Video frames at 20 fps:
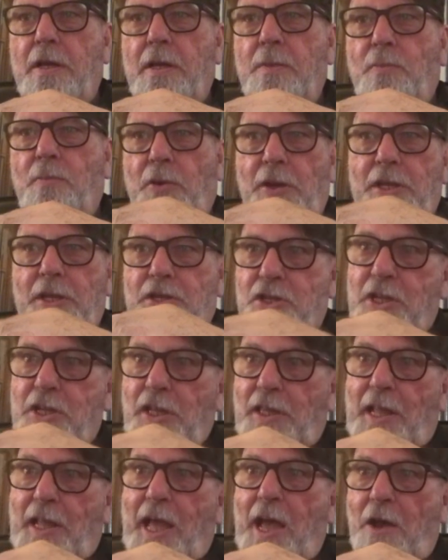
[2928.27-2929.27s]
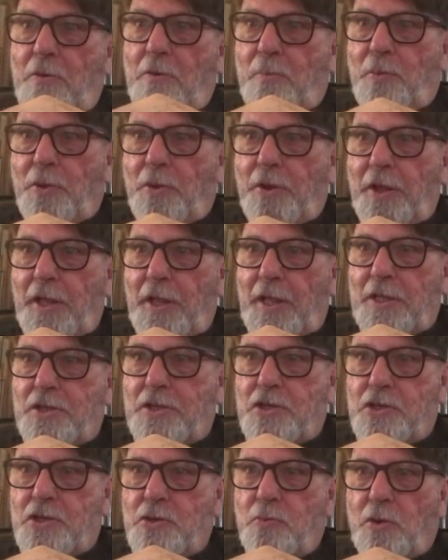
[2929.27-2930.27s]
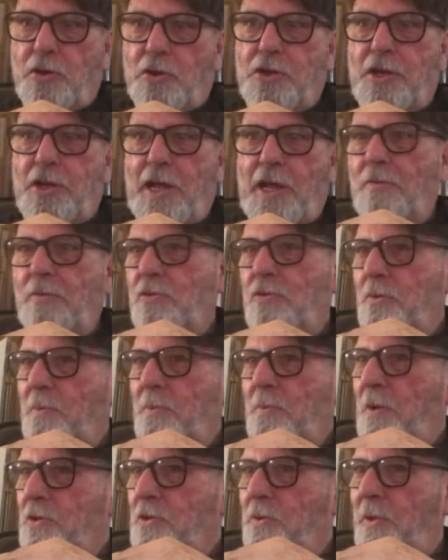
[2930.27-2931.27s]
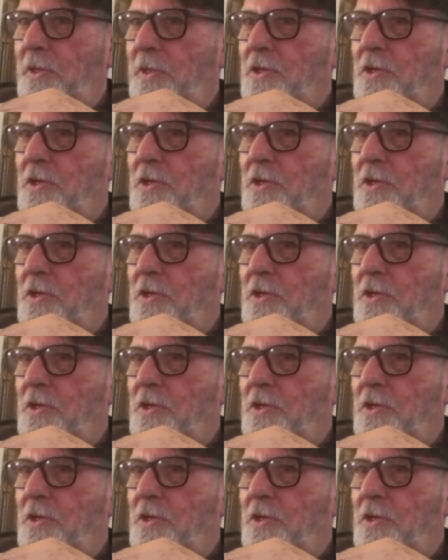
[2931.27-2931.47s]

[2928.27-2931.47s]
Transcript: But it's still loud, but it's squashed down somehow. So it's